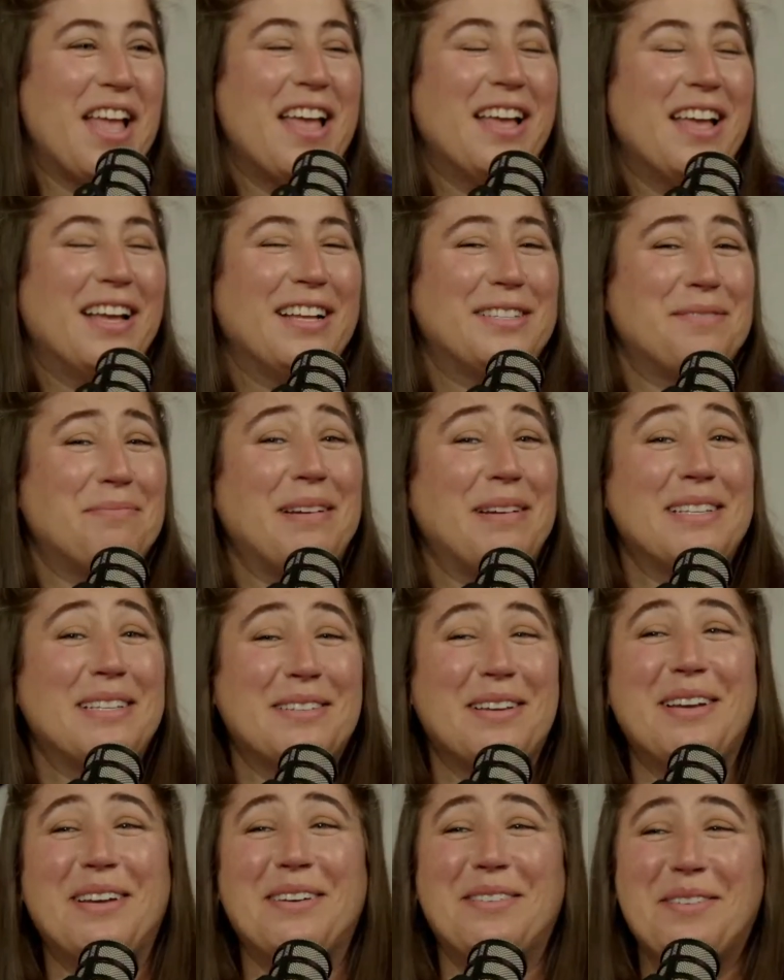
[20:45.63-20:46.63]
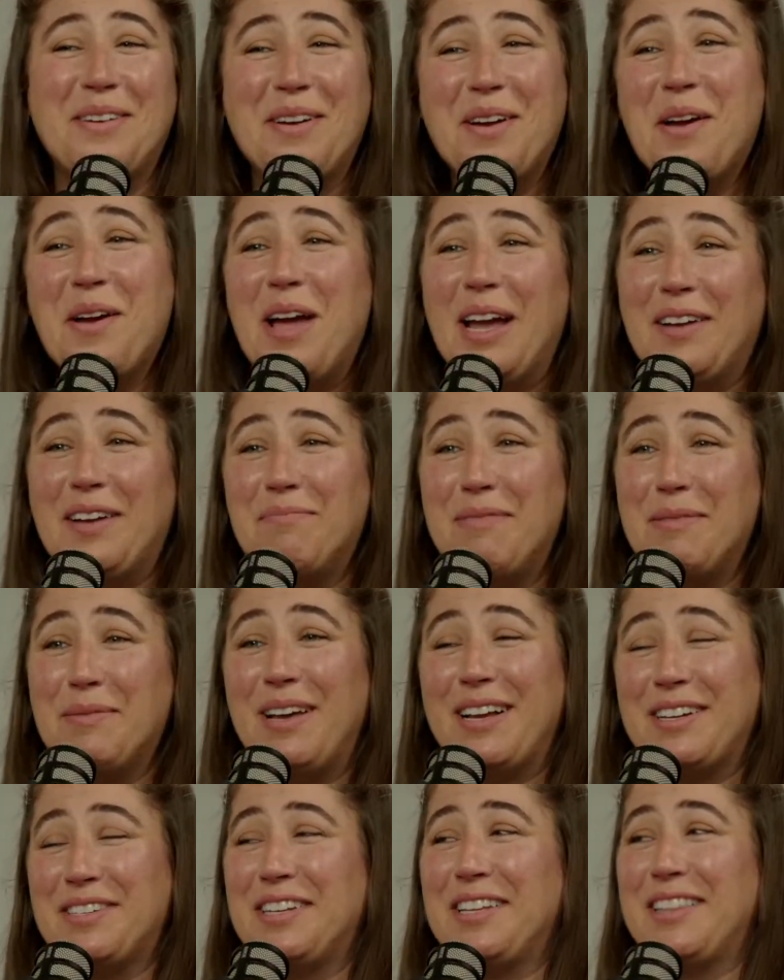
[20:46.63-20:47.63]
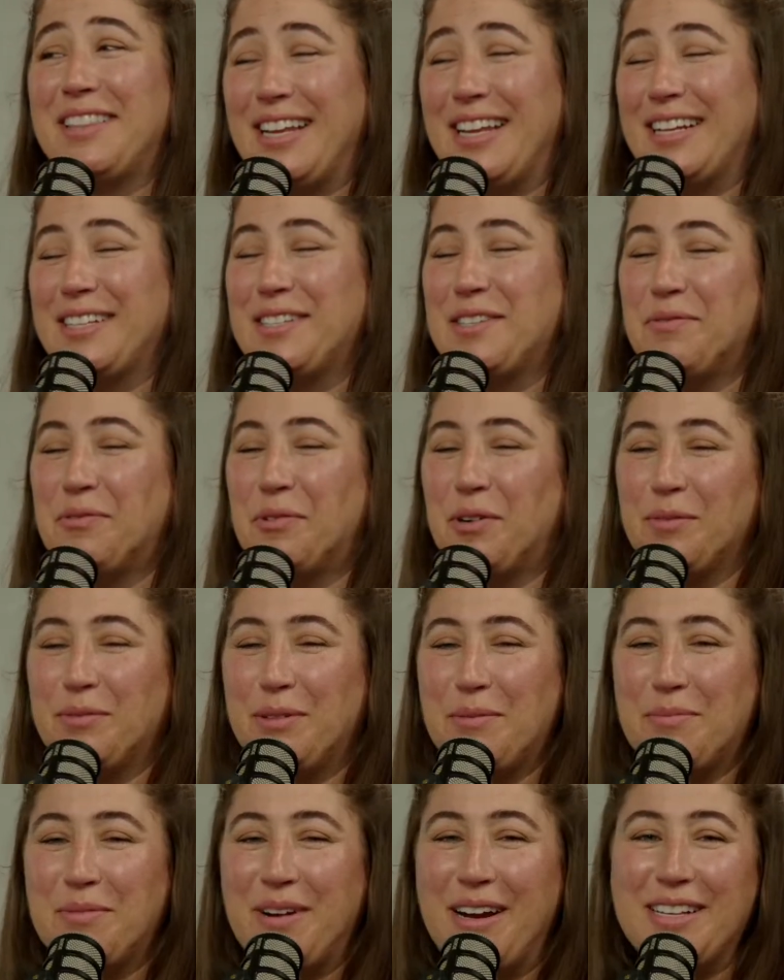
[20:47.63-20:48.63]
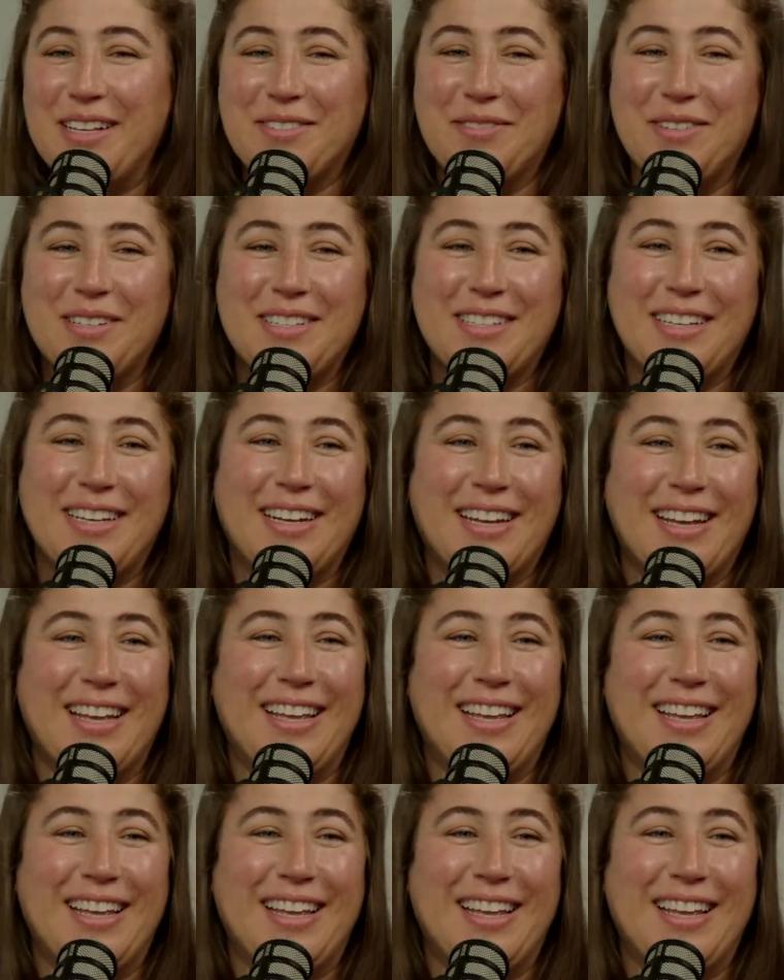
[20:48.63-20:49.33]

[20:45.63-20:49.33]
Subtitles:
It depends on if people actually think it's affordably priced once they.